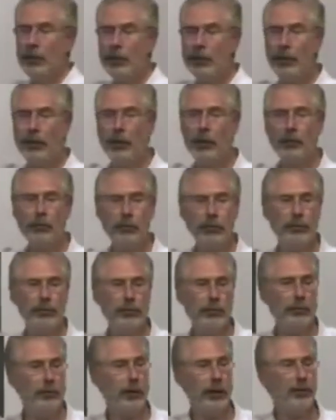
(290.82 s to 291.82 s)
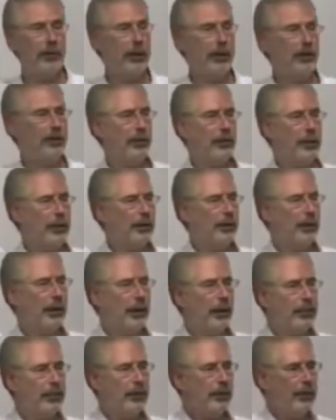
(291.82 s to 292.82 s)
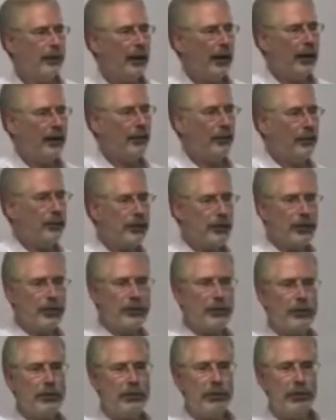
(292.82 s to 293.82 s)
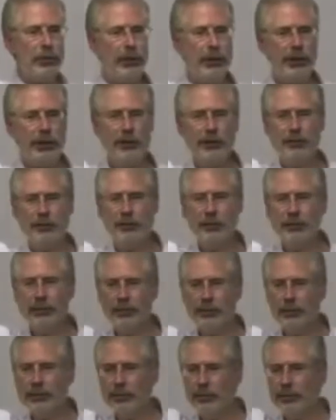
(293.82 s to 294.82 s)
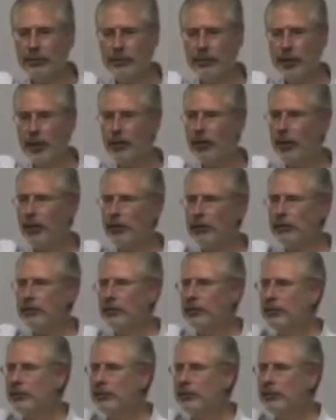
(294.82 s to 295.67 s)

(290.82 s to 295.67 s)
Anybody know? Anybody ever been in a company that had a first customer ship party? Anybody?